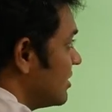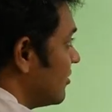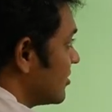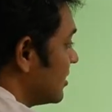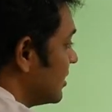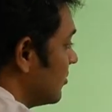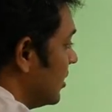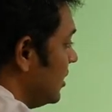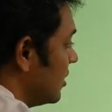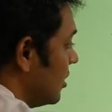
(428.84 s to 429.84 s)
7 is nothing
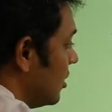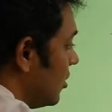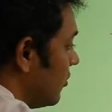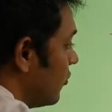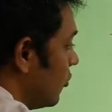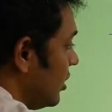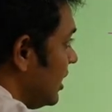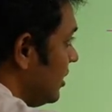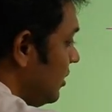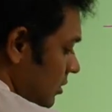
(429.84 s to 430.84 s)
but
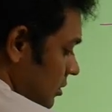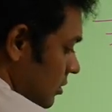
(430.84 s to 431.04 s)
14